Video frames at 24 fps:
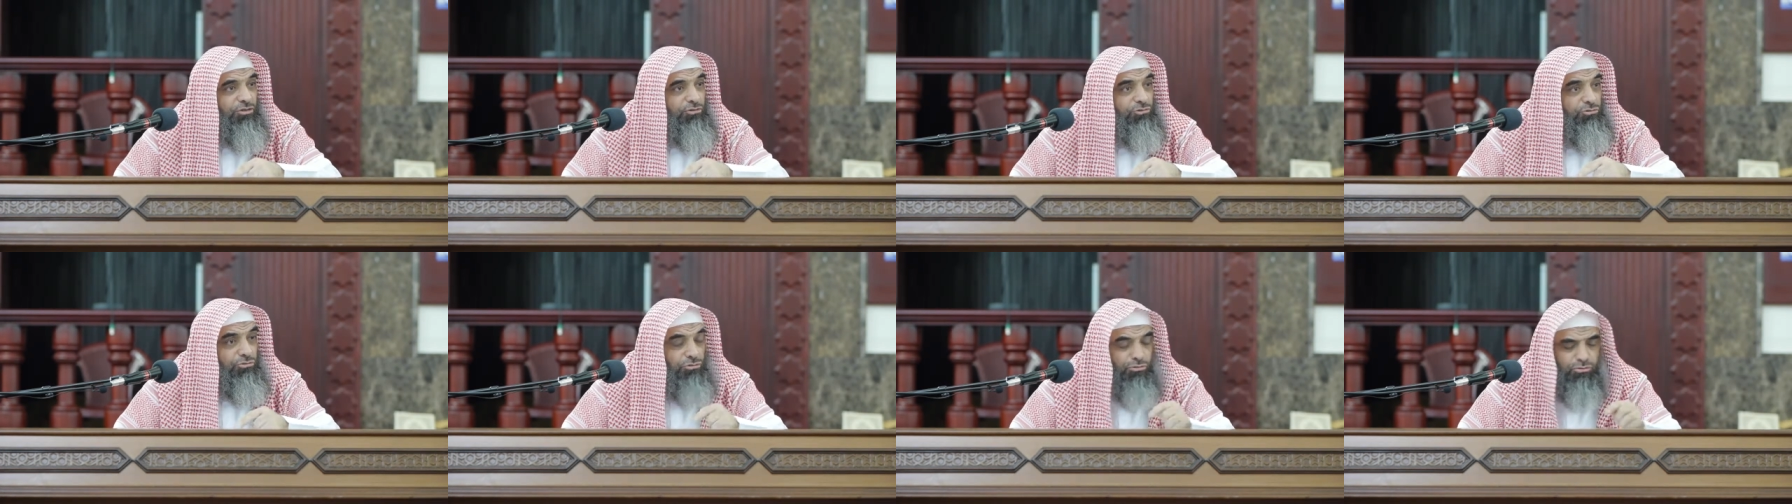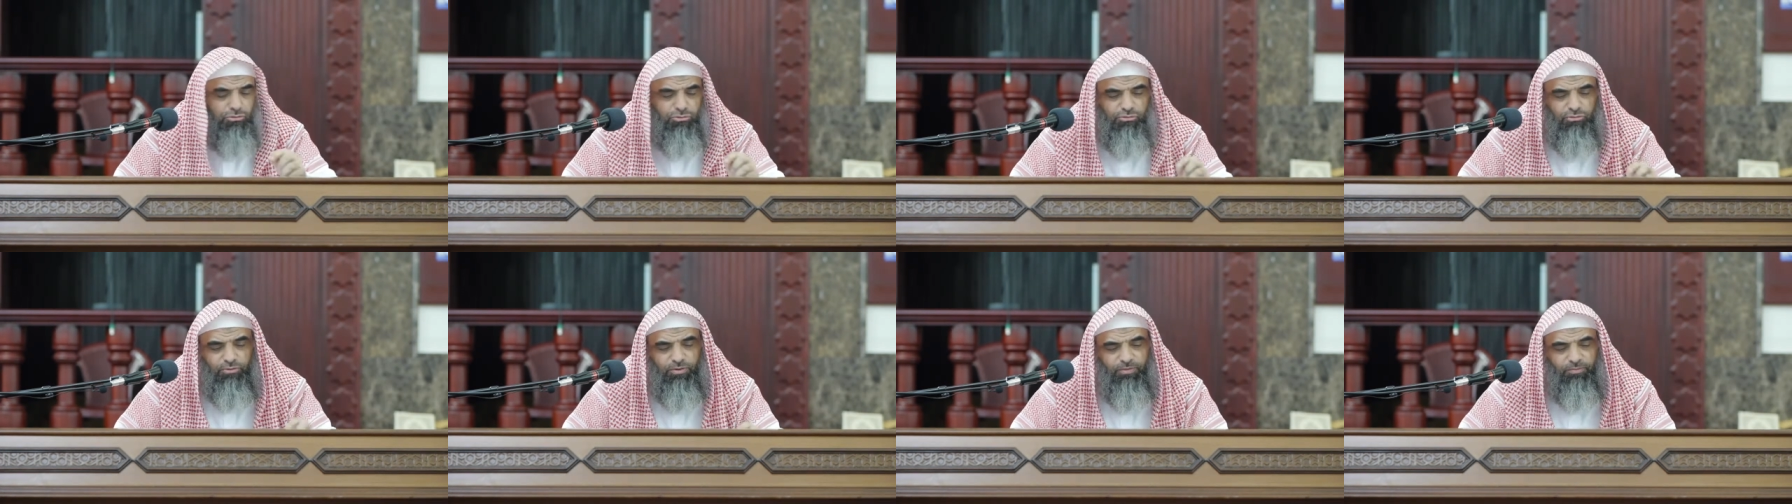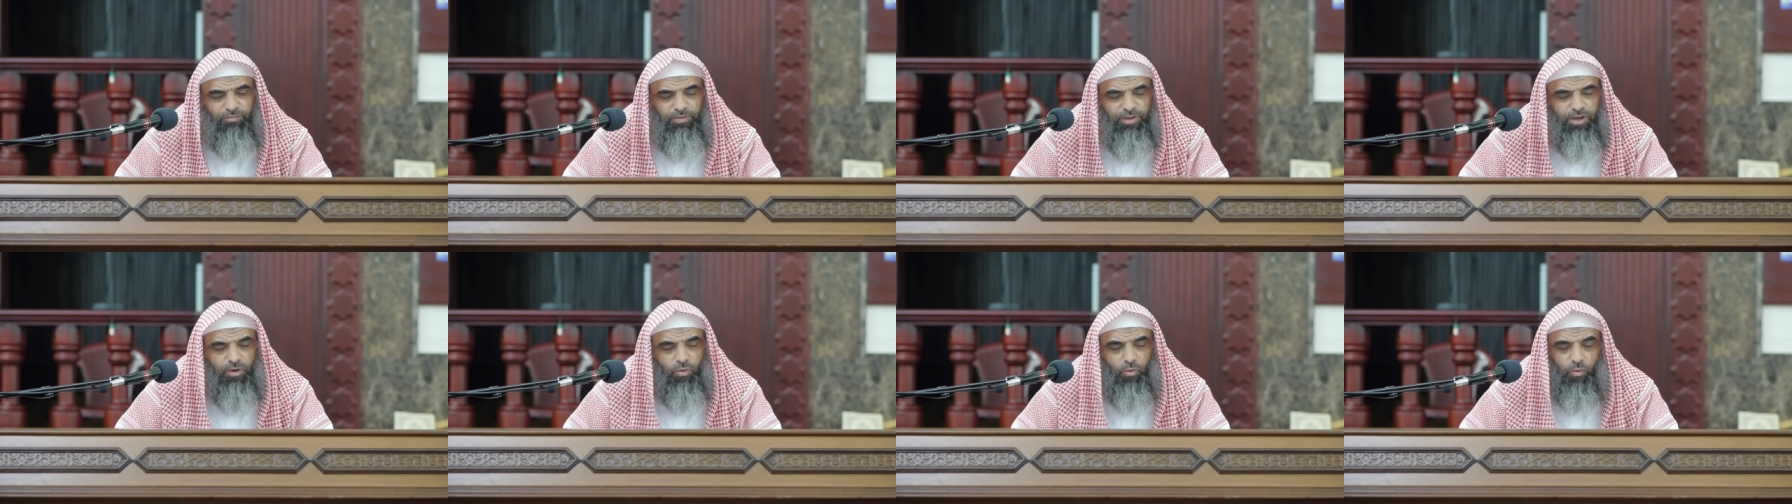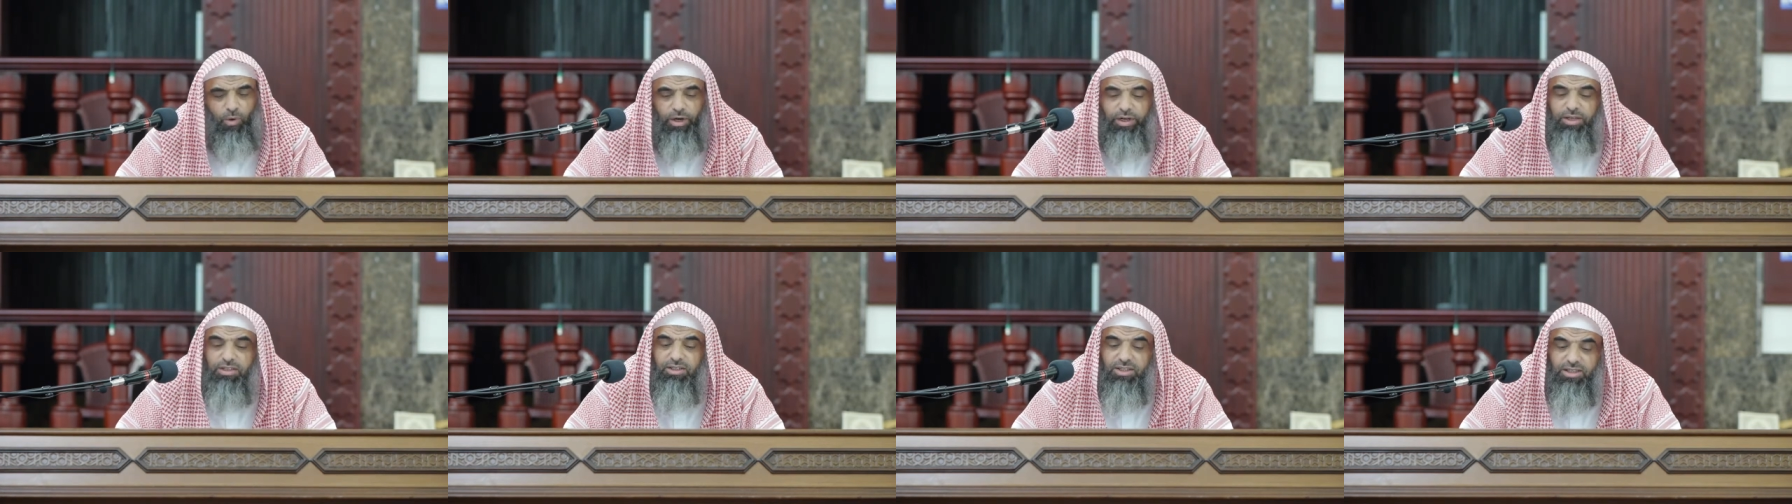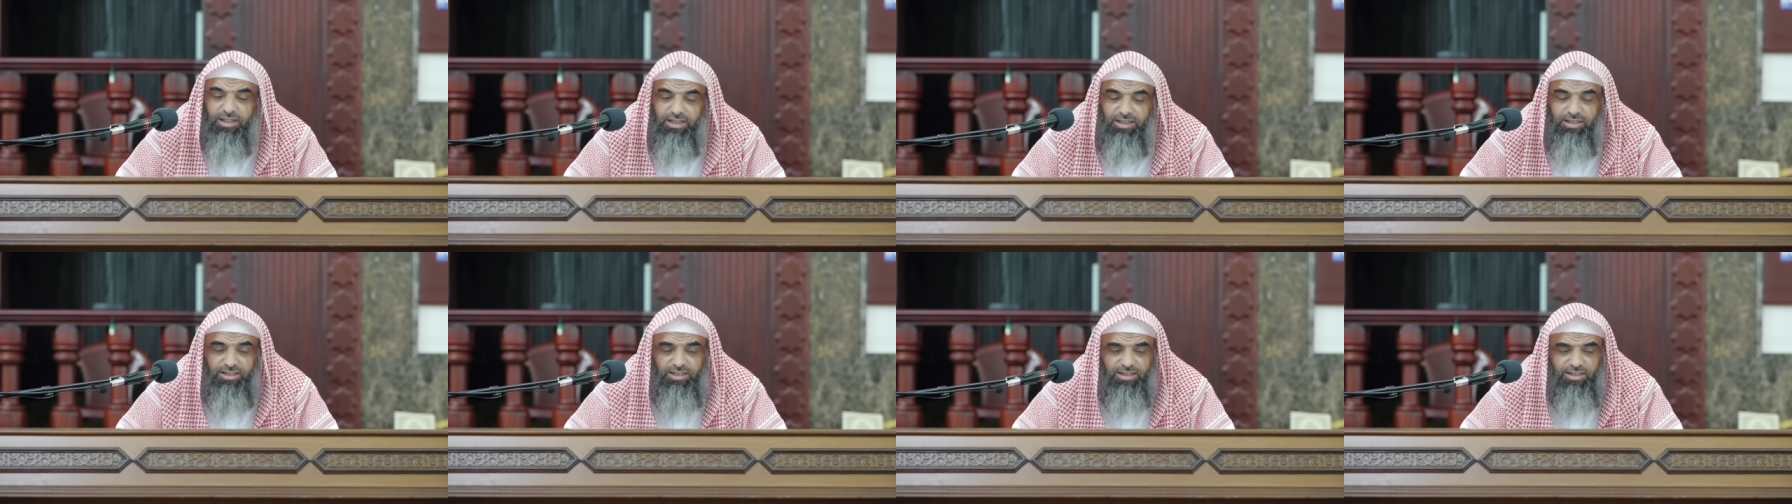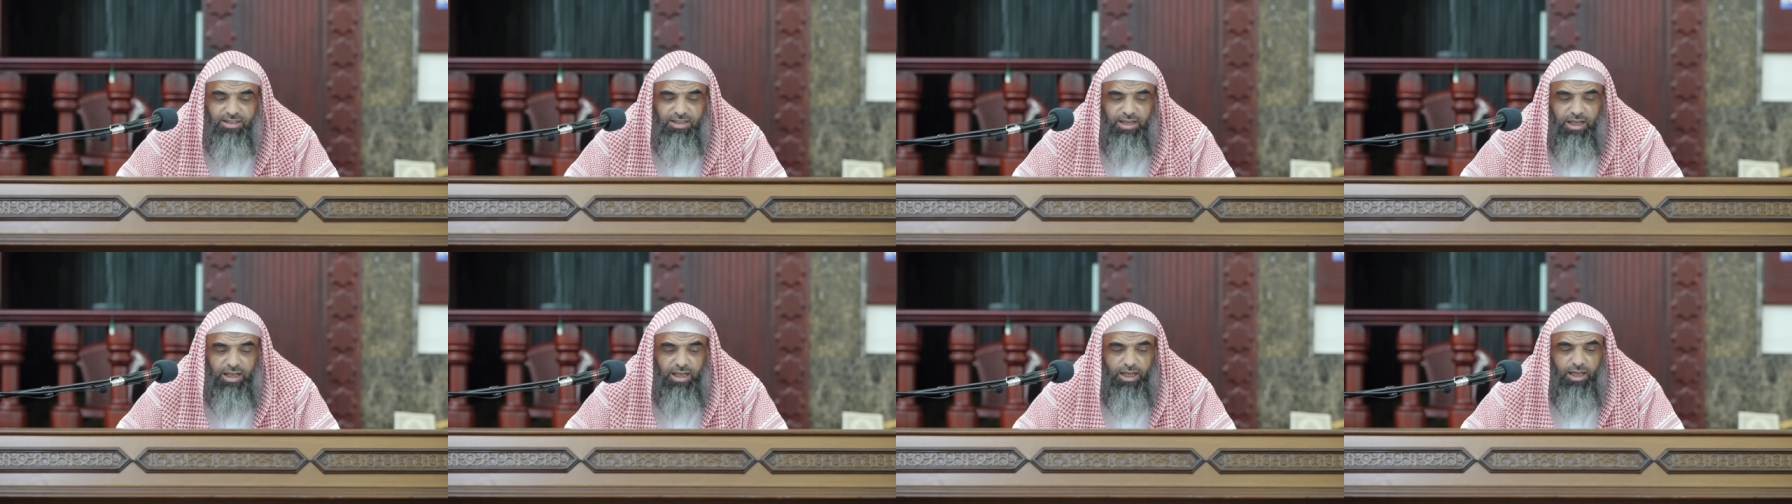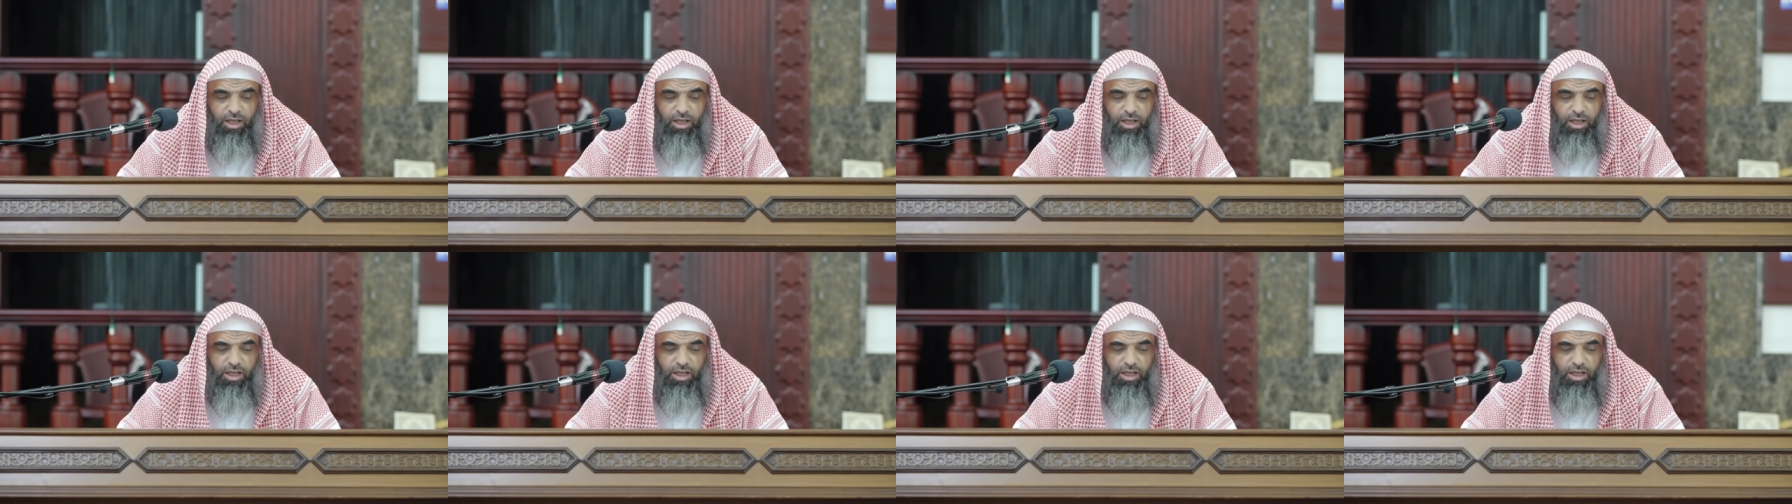true. What is this?